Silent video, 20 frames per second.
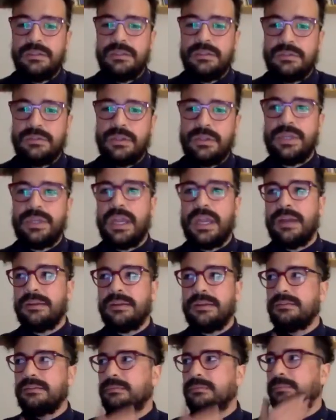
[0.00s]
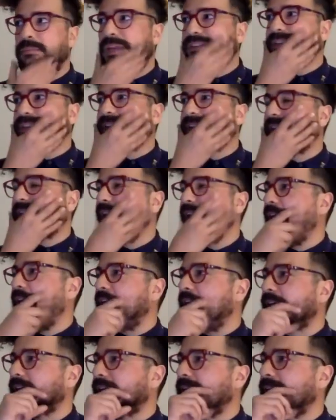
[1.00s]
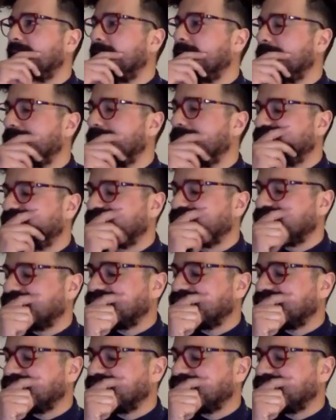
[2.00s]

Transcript: So yeah, basically, like um,